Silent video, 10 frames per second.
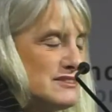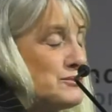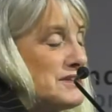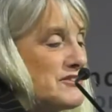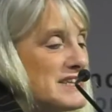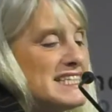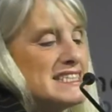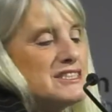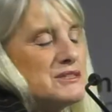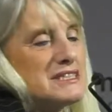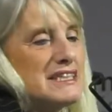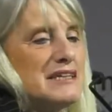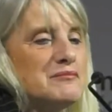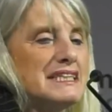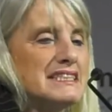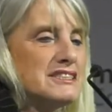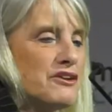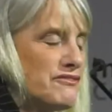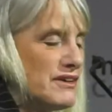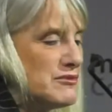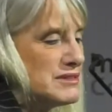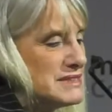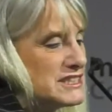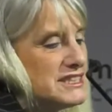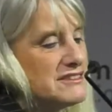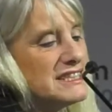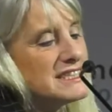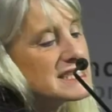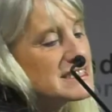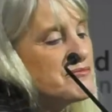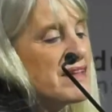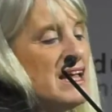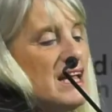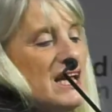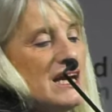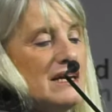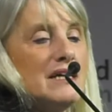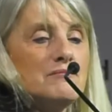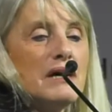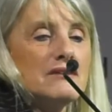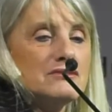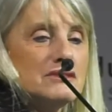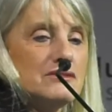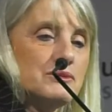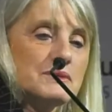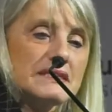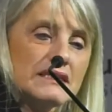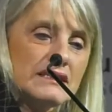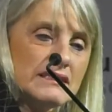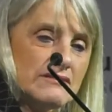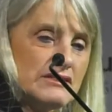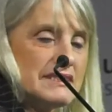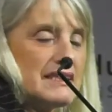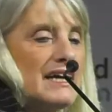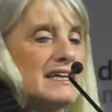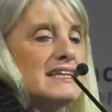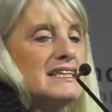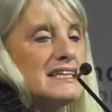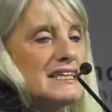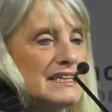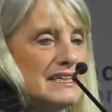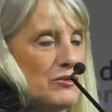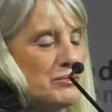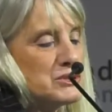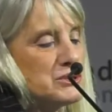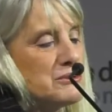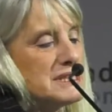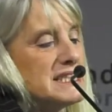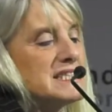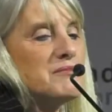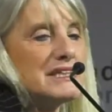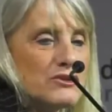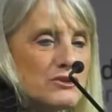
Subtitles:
to increase the sustainability of our materials, about using recycling opportunities, but